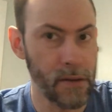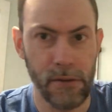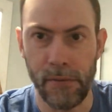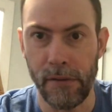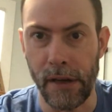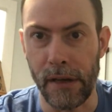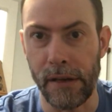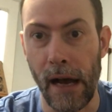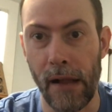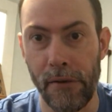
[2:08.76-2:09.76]
This was like a
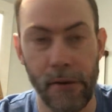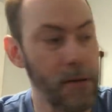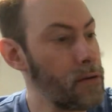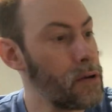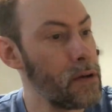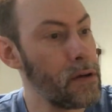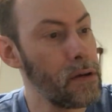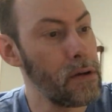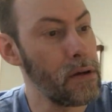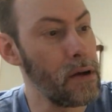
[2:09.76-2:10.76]
dollar.
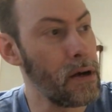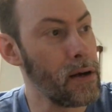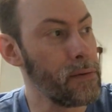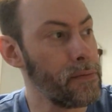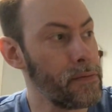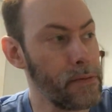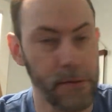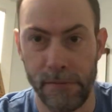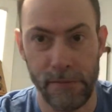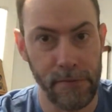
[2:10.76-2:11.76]

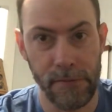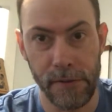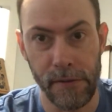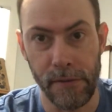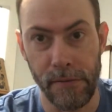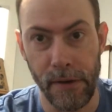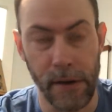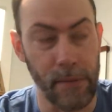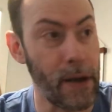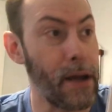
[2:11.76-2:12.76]
This is a
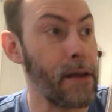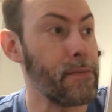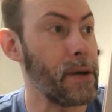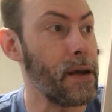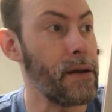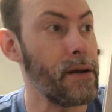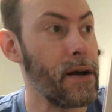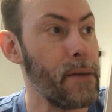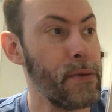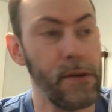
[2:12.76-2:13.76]
fucking badass band,
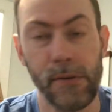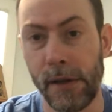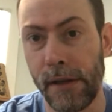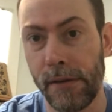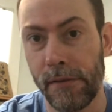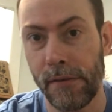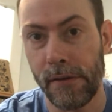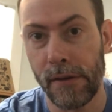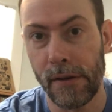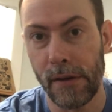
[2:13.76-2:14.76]
Apuise.
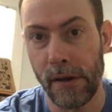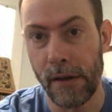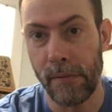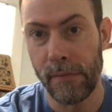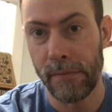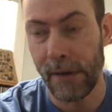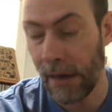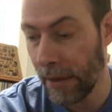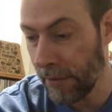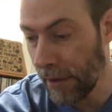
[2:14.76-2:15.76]

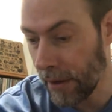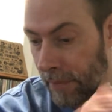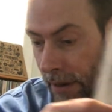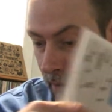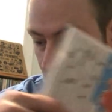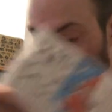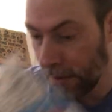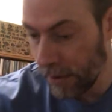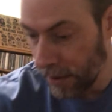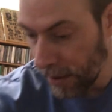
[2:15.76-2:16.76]
Highly recommended.
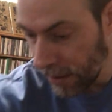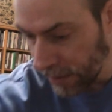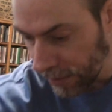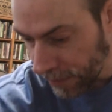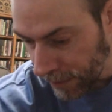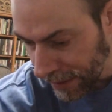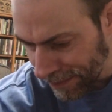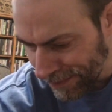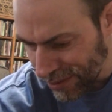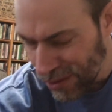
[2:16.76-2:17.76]
I think it's from like
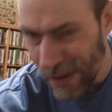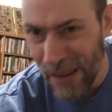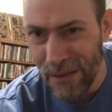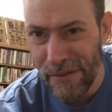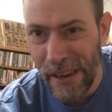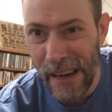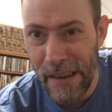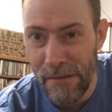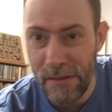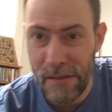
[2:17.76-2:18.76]

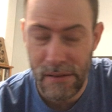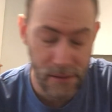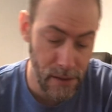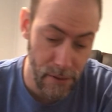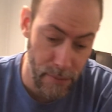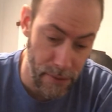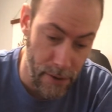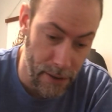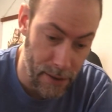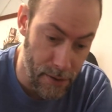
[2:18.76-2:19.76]
2005, I could be
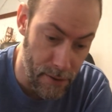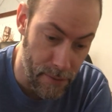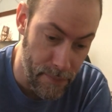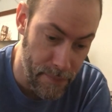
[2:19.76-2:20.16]
wrong on the year.